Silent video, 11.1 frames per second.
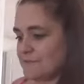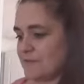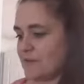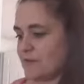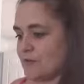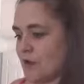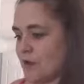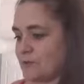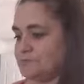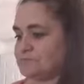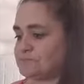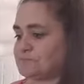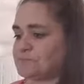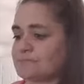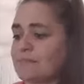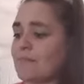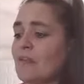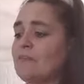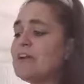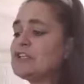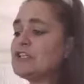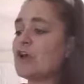you know, I've
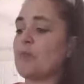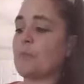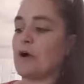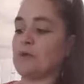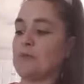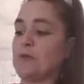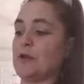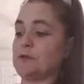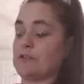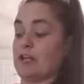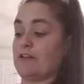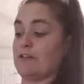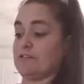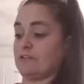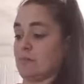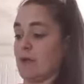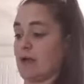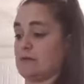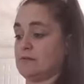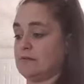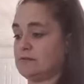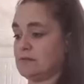actually got my computer as
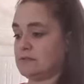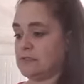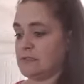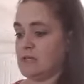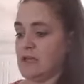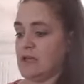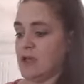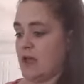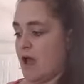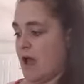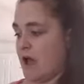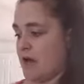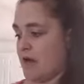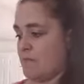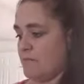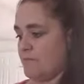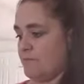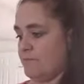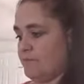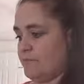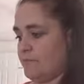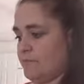well um,
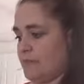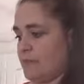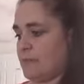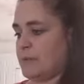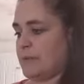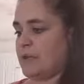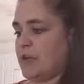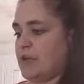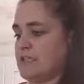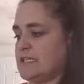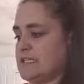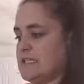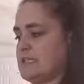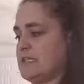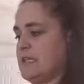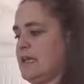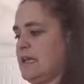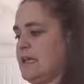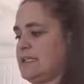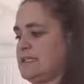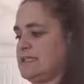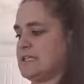because
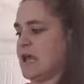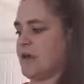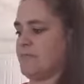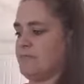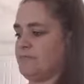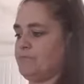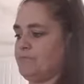it's um,